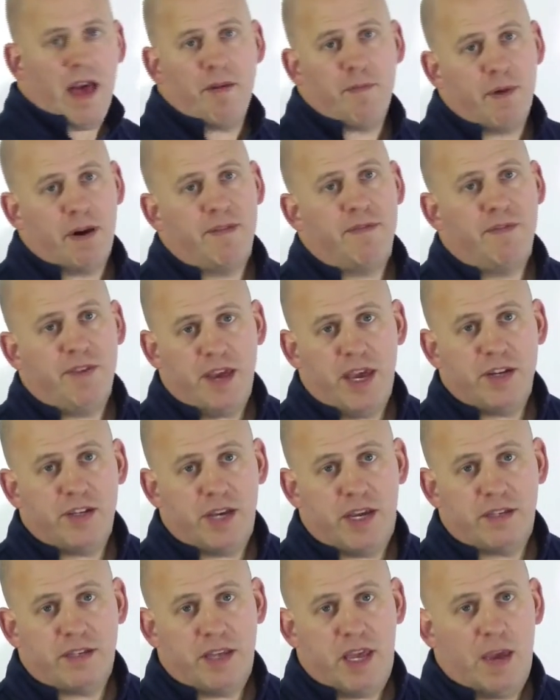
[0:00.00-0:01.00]
have them on
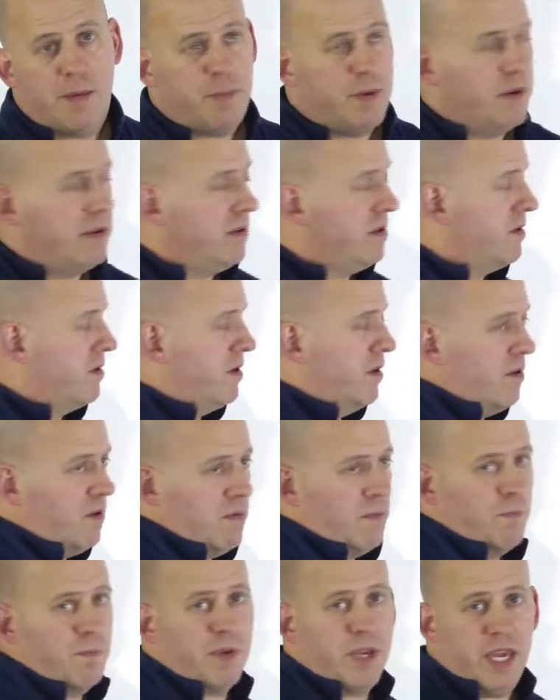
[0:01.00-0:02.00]
VHS tape.
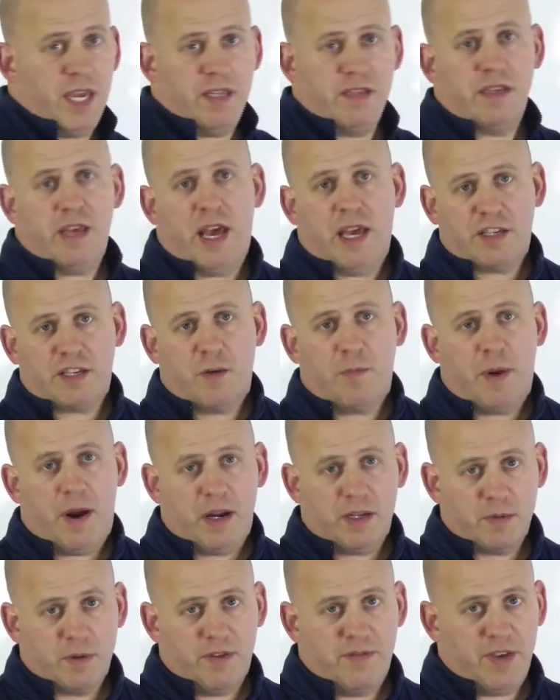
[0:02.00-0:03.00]
So kids, ask your
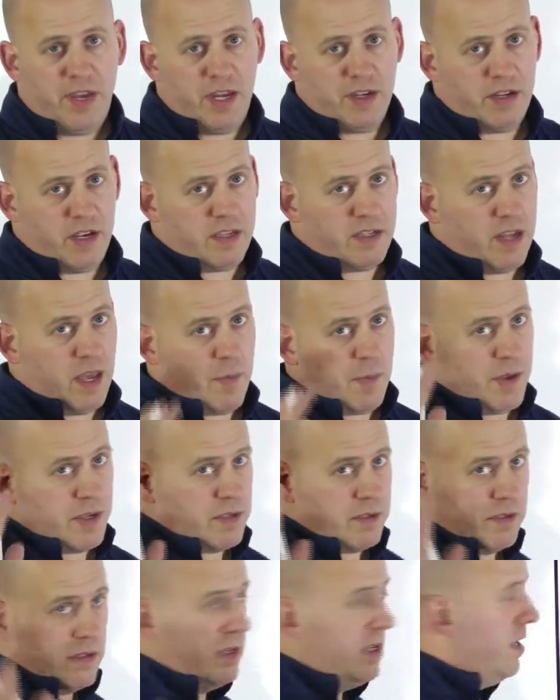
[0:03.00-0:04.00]
parents what a VHS tape
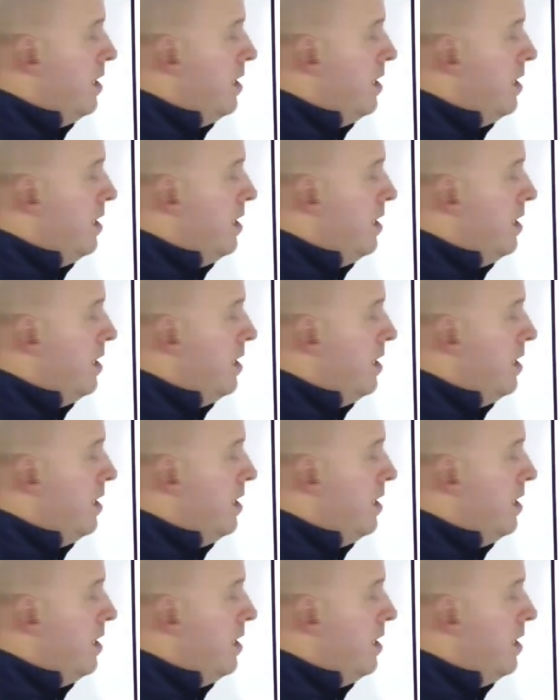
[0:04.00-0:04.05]
is.